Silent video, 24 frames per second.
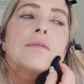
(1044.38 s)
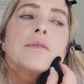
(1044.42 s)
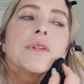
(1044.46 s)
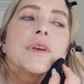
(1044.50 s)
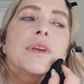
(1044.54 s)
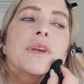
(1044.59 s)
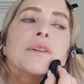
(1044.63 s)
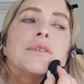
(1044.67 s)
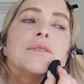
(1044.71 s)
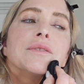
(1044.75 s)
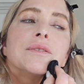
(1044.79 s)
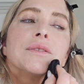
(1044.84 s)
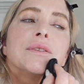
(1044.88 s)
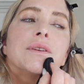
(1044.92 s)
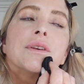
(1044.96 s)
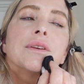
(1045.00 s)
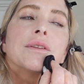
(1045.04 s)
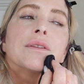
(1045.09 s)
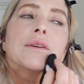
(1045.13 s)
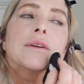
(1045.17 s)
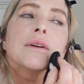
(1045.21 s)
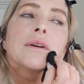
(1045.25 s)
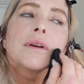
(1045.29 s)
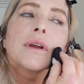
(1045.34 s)
the
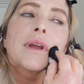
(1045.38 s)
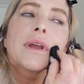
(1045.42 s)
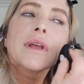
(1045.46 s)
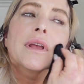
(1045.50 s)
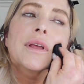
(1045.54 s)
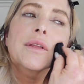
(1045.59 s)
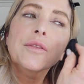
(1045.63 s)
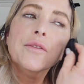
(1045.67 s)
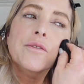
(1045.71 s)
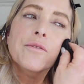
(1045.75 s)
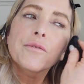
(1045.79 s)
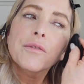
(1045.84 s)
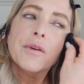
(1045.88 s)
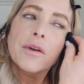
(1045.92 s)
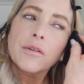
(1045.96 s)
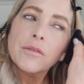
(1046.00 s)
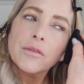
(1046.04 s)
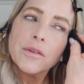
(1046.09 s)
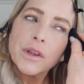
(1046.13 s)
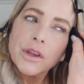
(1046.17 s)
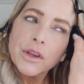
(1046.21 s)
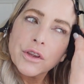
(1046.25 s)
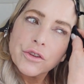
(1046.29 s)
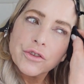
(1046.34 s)
concealer and the
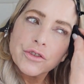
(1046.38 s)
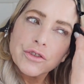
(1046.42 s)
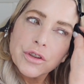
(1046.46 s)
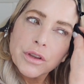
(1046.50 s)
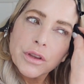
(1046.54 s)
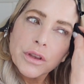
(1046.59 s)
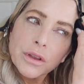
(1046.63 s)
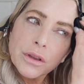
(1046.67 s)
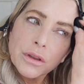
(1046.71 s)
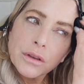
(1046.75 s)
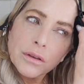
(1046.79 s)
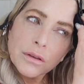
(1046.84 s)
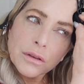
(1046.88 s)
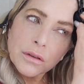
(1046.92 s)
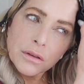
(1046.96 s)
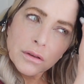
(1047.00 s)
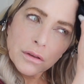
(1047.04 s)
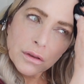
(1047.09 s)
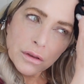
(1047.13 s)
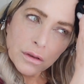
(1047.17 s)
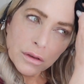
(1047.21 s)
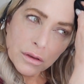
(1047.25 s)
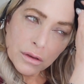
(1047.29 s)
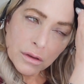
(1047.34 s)
foundation
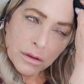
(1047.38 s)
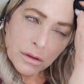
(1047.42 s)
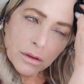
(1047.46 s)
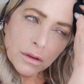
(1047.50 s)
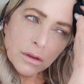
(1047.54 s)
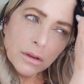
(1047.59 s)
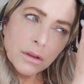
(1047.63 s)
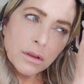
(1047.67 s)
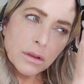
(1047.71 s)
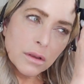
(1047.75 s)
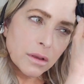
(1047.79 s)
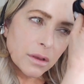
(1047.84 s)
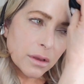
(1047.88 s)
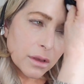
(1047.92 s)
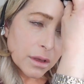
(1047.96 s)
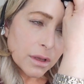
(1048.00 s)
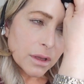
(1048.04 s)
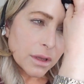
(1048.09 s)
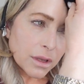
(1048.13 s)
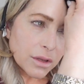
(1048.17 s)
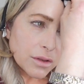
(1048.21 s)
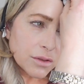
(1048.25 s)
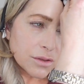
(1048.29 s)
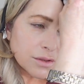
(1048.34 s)

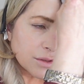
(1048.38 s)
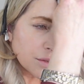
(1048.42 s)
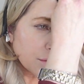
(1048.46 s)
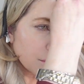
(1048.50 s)
into